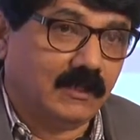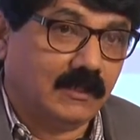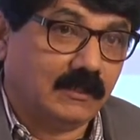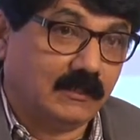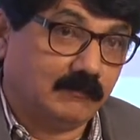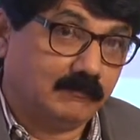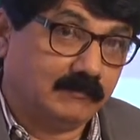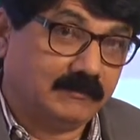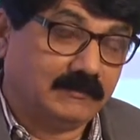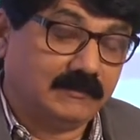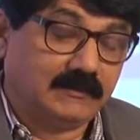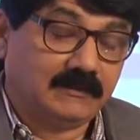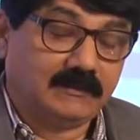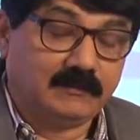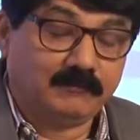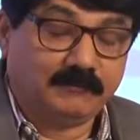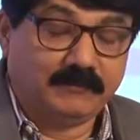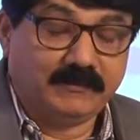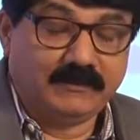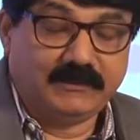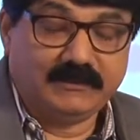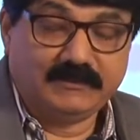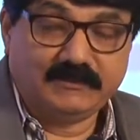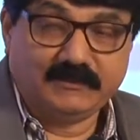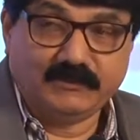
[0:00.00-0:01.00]
I represent a
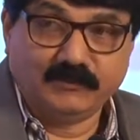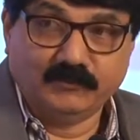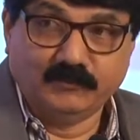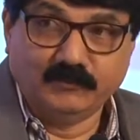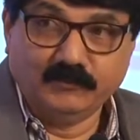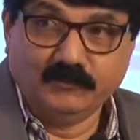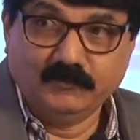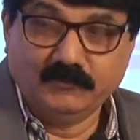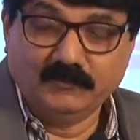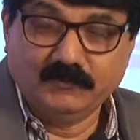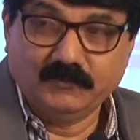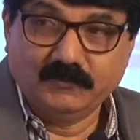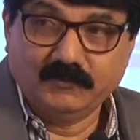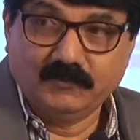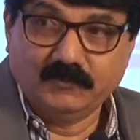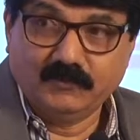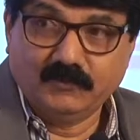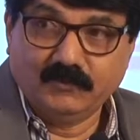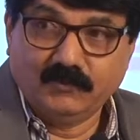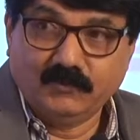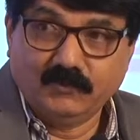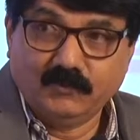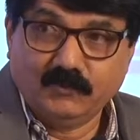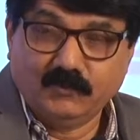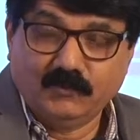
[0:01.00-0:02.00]
PSU
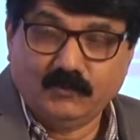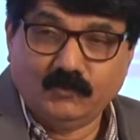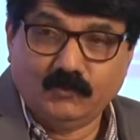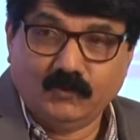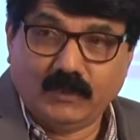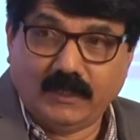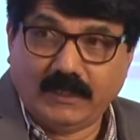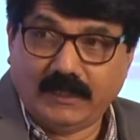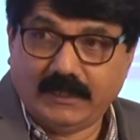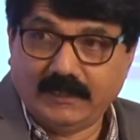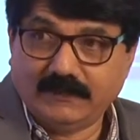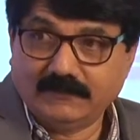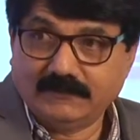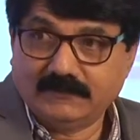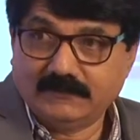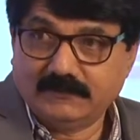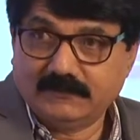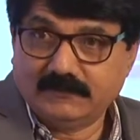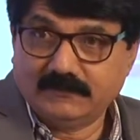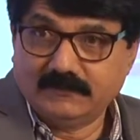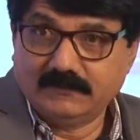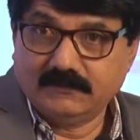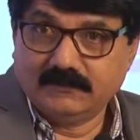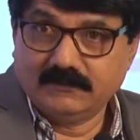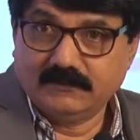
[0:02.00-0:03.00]
who
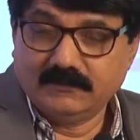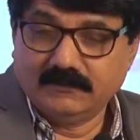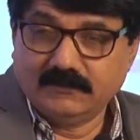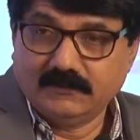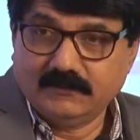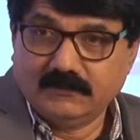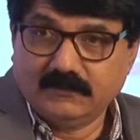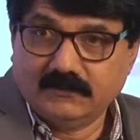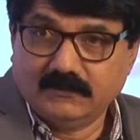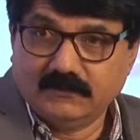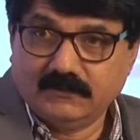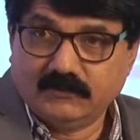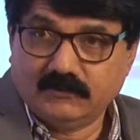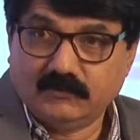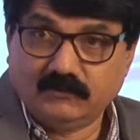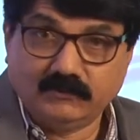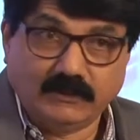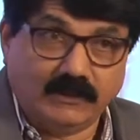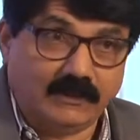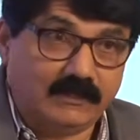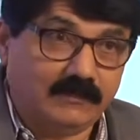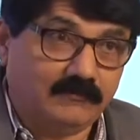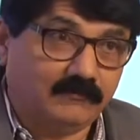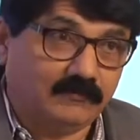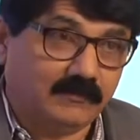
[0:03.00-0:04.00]
has to
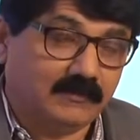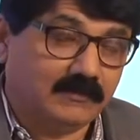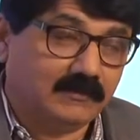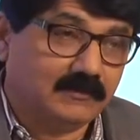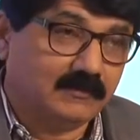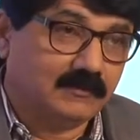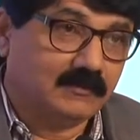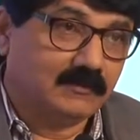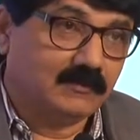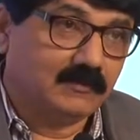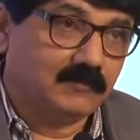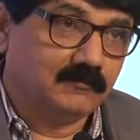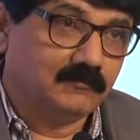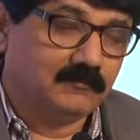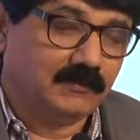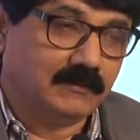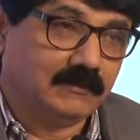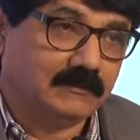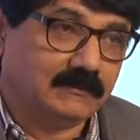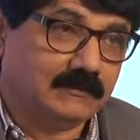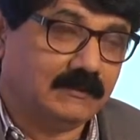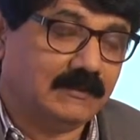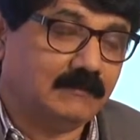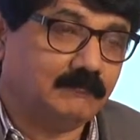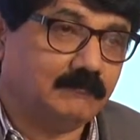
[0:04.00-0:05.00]
deliver, but
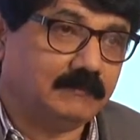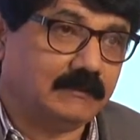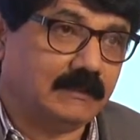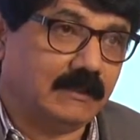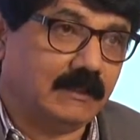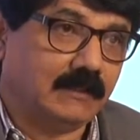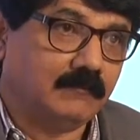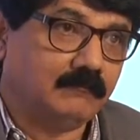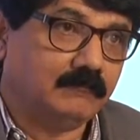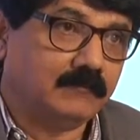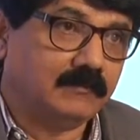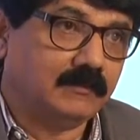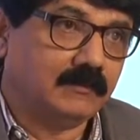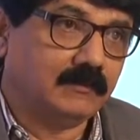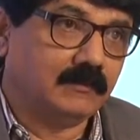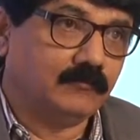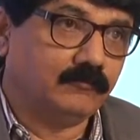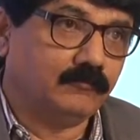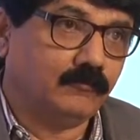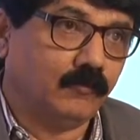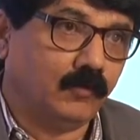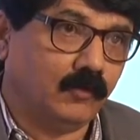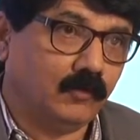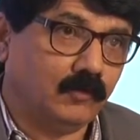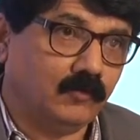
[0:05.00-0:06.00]
at the same time
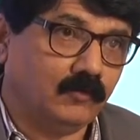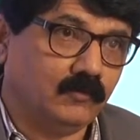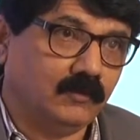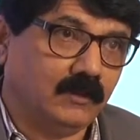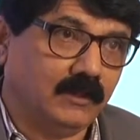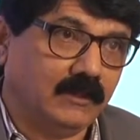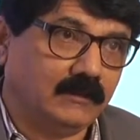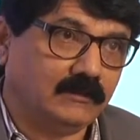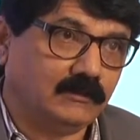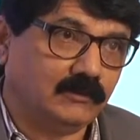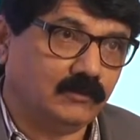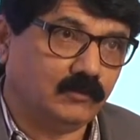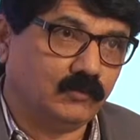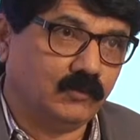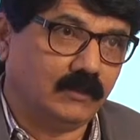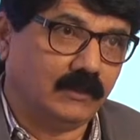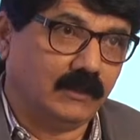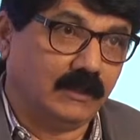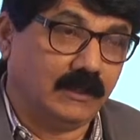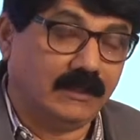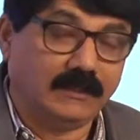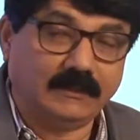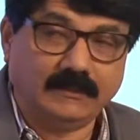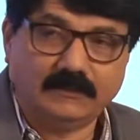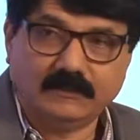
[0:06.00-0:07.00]
uh, follow and to
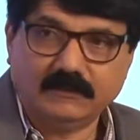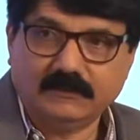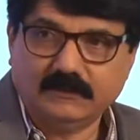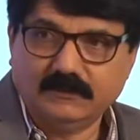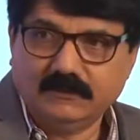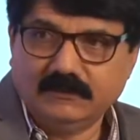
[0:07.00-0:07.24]
align,